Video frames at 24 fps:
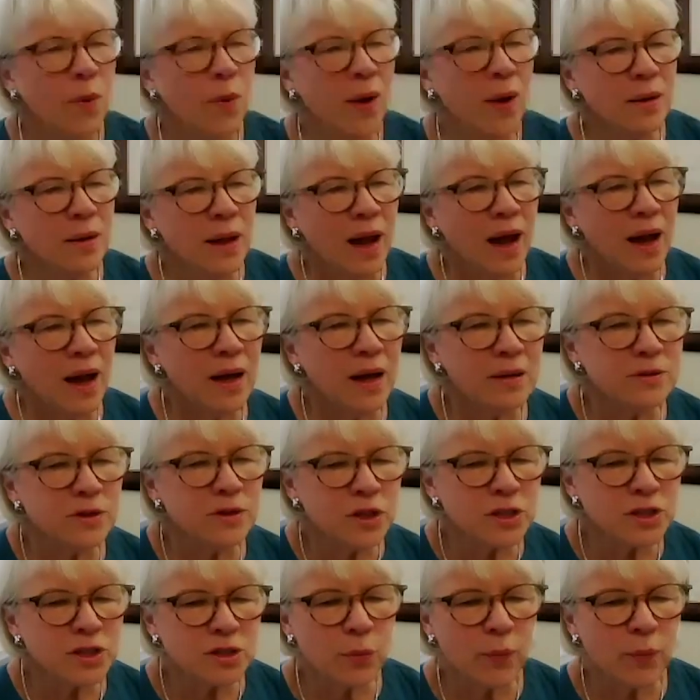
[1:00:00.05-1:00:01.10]
Well, uh,
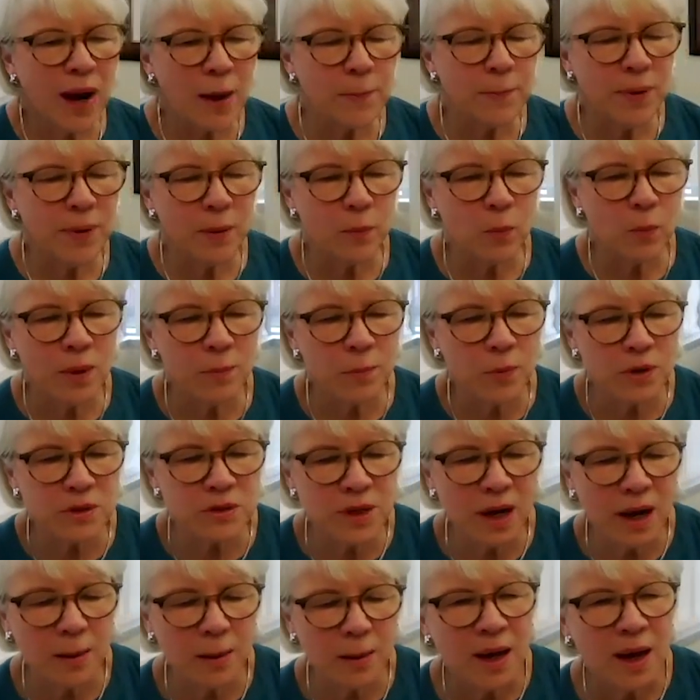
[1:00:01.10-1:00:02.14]
just to wrap up one more
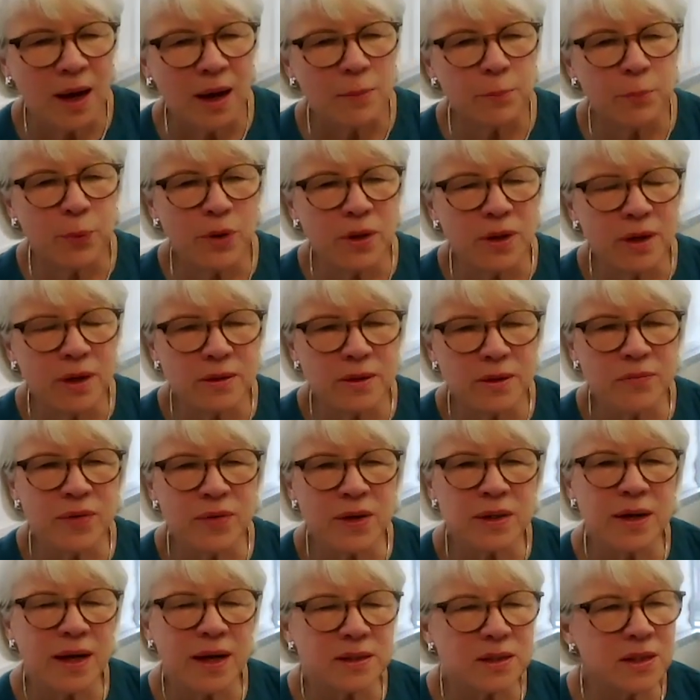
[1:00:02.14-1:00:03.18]
time, predictive
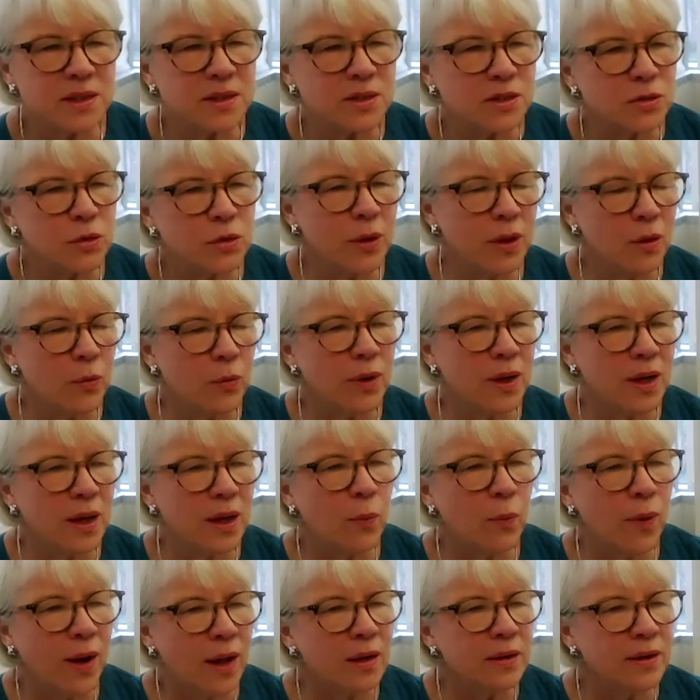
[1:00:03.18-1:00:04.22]
index is doing
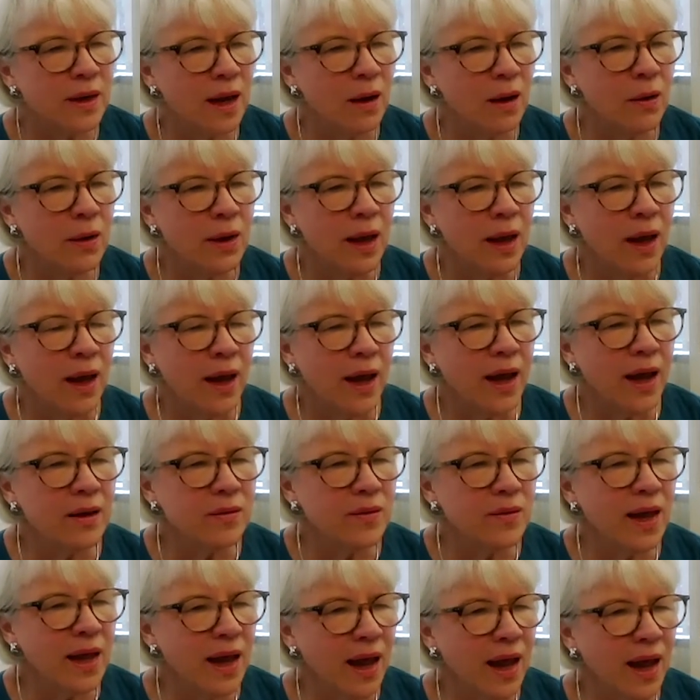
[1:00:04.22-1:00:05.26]
really well now,
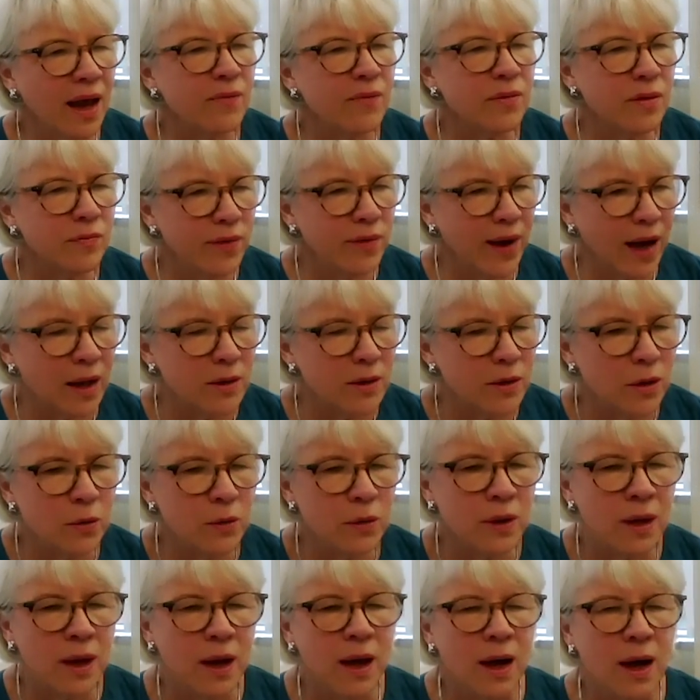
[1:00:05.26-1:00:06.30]
and they have a
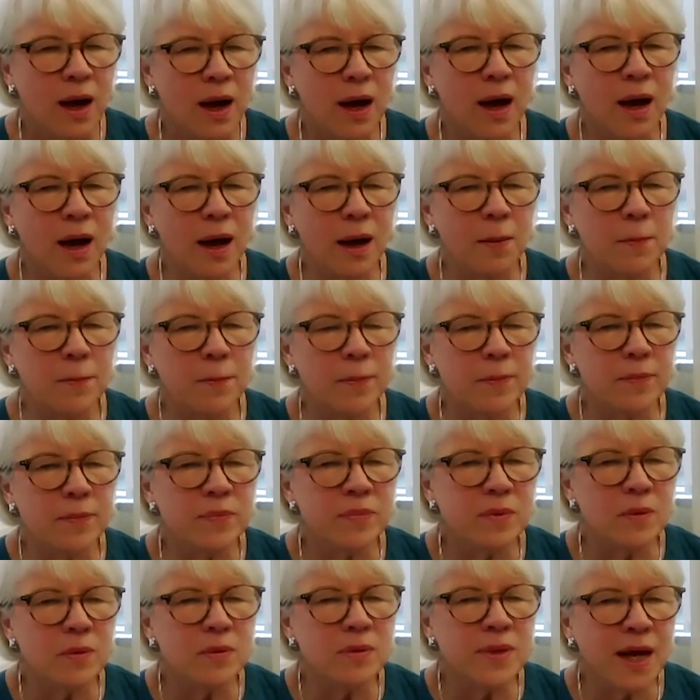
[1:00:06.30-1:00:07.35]
value. Uh,
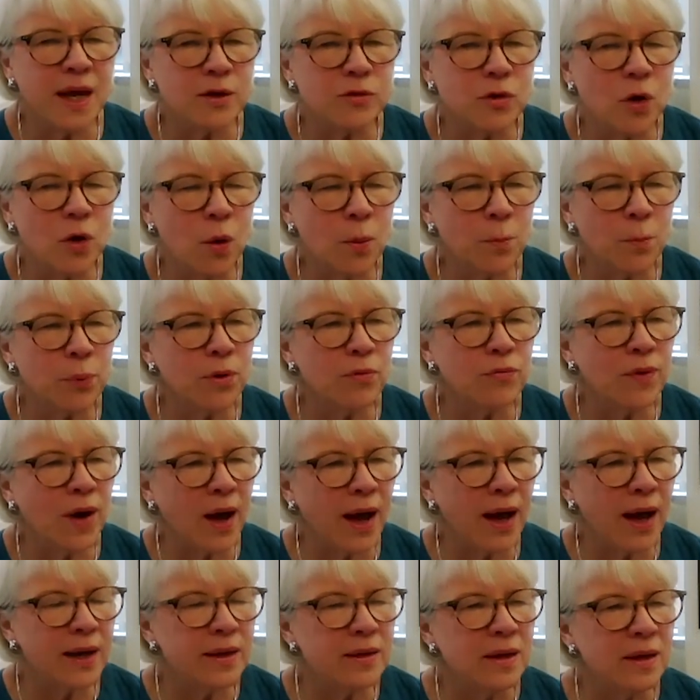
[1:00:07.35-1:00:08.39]
they don't
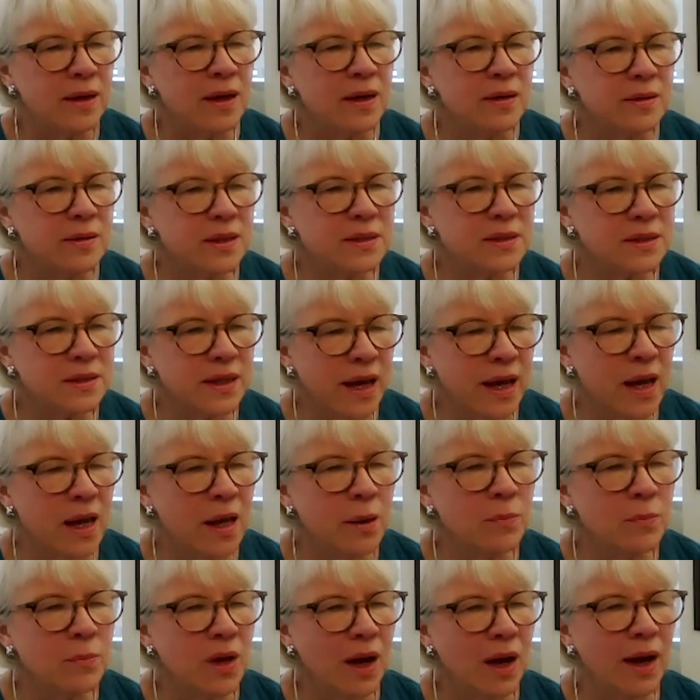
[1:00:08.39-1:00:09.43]
provide the
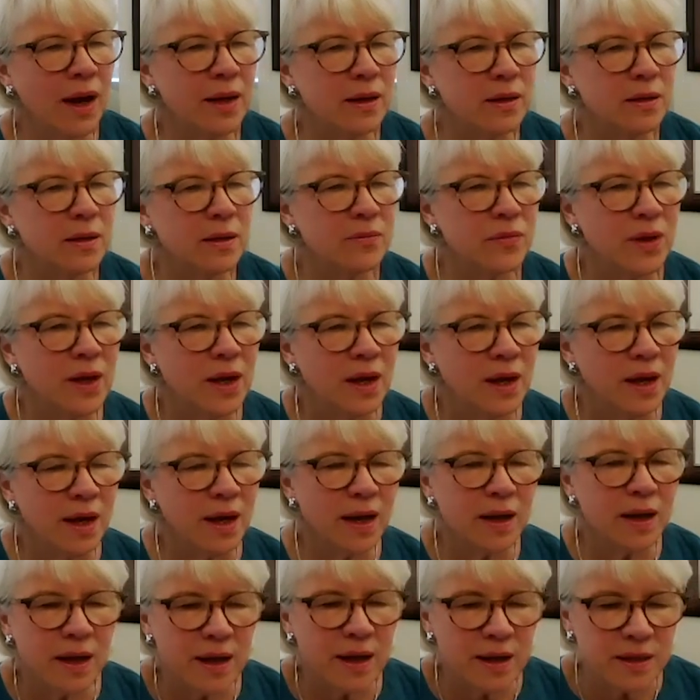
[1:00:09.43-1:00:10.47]
same kind of
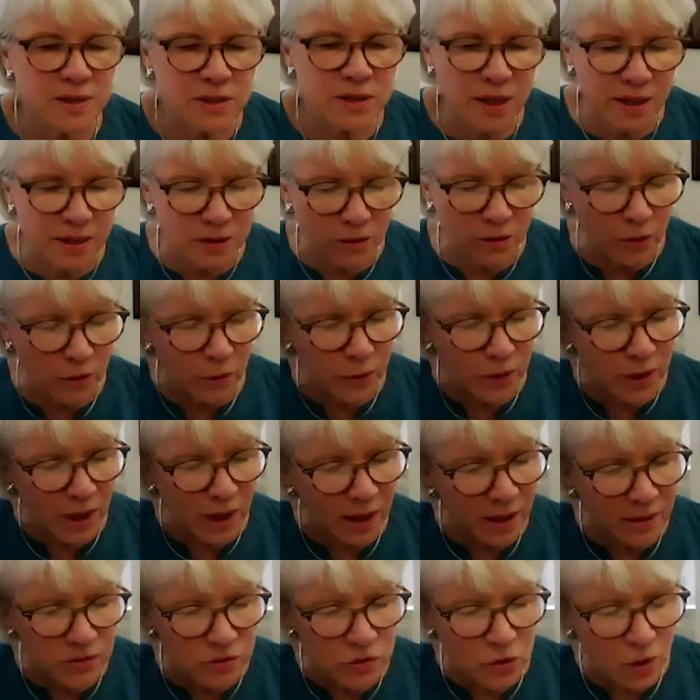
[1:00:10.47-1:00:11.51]
it, it's it, you were
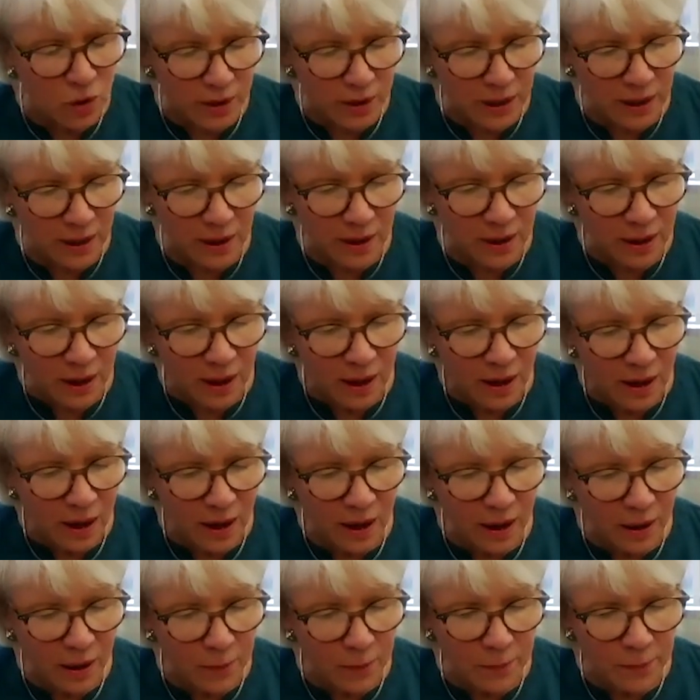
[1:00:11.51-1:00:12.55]
kind of talking.
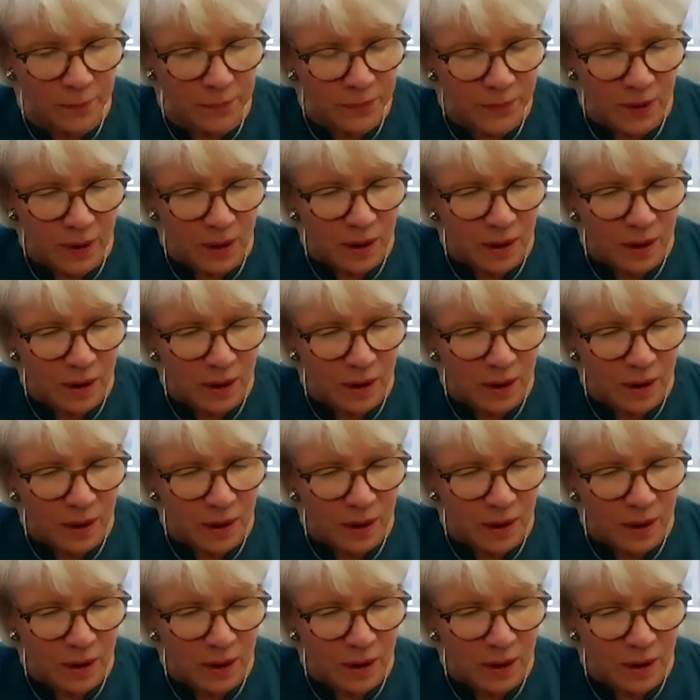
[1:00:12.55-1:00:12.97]
Um,